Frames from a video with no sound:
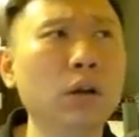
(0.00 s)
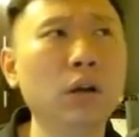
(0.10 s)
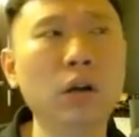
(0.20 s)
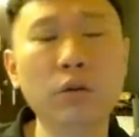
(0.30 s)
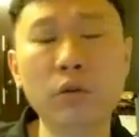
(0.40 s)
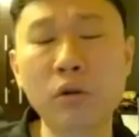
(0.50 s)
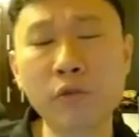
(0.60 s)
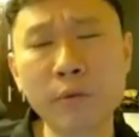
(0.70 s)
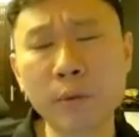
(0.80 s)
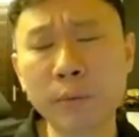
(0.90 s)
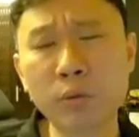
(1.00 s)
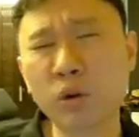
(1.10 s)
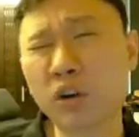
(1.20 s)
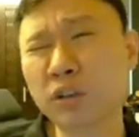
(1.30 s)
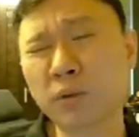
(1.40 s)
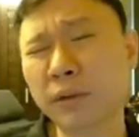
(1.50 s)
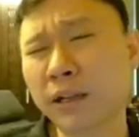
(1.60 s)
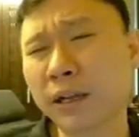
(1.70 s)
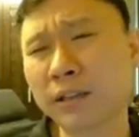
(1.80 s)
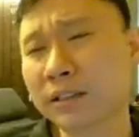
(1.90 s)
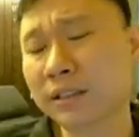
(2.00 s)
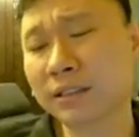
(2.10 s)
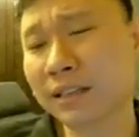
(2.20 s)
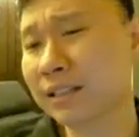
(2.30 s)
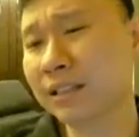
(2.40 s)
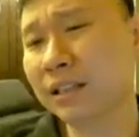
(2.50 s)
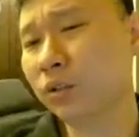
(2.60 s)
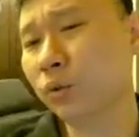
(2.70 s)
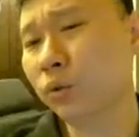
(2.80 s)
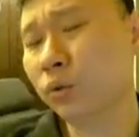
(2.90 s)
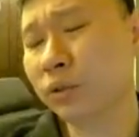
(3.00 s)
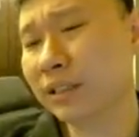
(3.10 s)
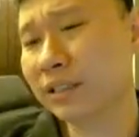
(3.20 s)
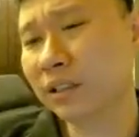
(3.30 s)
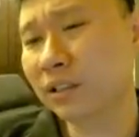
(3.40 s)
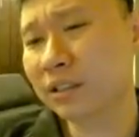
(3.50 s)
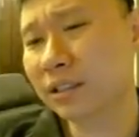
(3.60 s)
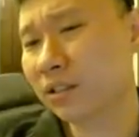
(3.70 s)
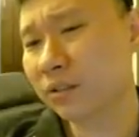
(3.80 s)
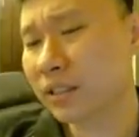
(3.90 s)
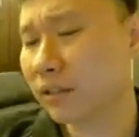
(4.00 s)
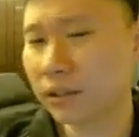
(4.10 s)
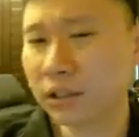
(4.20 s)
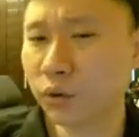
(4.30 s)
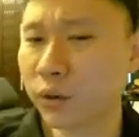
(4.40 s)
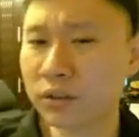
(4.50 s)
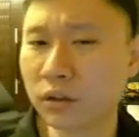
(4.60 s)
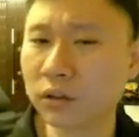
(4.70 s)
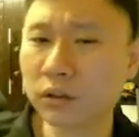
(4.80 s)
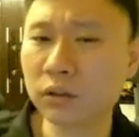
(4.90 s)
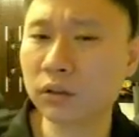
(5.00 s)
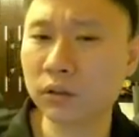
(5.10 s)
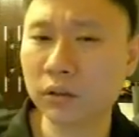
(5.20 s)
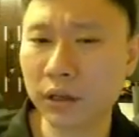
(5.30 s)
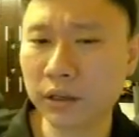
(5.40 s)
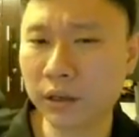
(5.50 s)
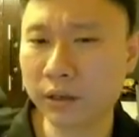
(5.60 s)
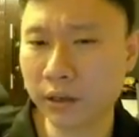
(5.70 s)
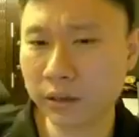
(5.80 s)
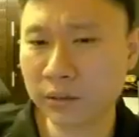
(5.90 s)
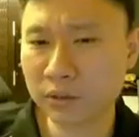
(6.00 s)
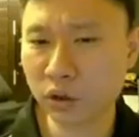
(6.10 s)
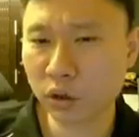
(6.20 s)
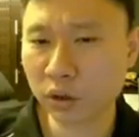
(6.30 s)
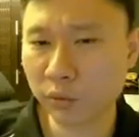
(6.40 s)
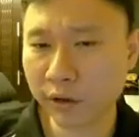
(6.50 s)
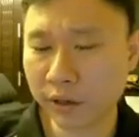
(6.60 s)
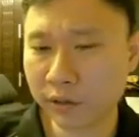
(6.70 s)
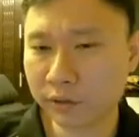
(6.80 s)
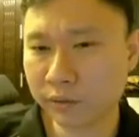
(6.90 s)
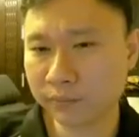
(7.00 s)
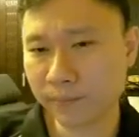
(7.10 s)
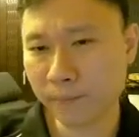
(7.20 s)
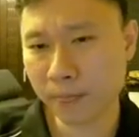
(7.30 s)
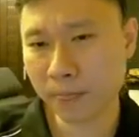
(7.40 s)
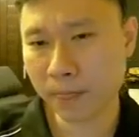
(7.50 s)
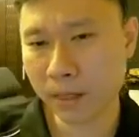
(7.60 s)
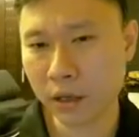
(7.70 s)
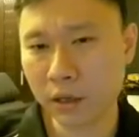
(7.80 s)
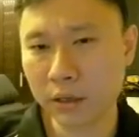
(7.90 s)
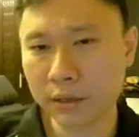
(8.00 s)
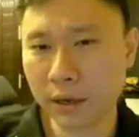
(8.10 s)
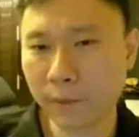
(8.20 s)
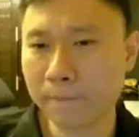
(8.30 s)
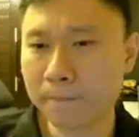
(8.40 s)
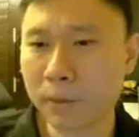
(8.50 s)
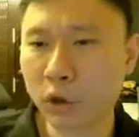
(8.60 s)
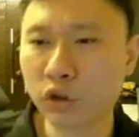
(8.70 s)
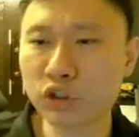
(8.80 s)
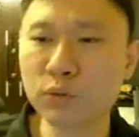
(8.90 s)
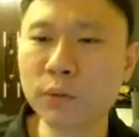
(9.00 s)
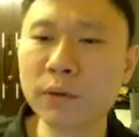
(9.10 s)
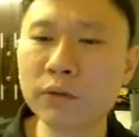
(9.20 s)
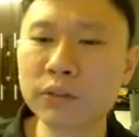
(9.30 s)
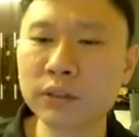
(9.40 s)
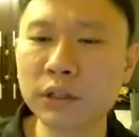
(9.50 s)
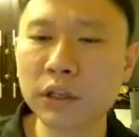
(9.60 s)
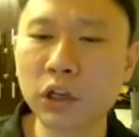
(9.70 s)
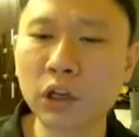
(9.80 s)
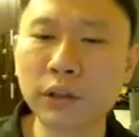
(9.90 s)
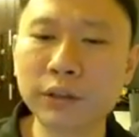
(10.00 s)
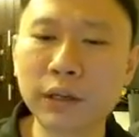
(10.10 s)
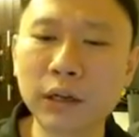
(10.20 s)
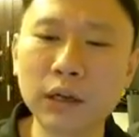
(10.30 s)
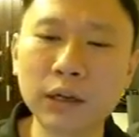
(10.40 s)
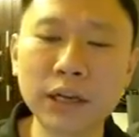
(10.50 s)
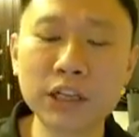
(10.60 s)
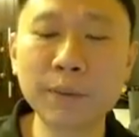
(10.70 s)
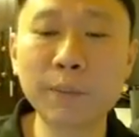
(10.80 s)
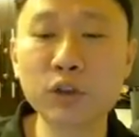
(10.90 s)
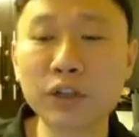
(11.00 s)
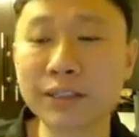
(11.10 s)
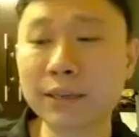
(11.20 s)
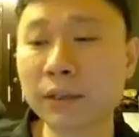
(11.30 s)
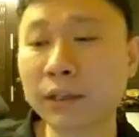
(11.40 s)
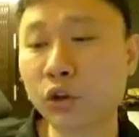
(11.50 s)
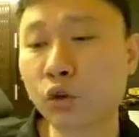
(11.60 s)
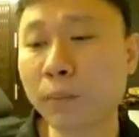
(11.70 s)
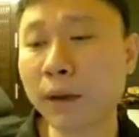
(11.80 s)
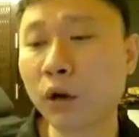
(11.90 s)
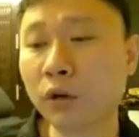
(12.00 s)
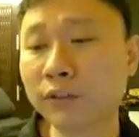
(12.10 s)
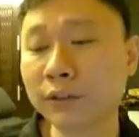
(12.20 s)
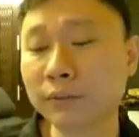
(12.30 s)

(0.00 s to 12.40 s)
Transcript: a rare weapon will cost probably like 60 to 70 US dollar in terms of dollar value. Now, consumables. HP potion is something that you'll buy often.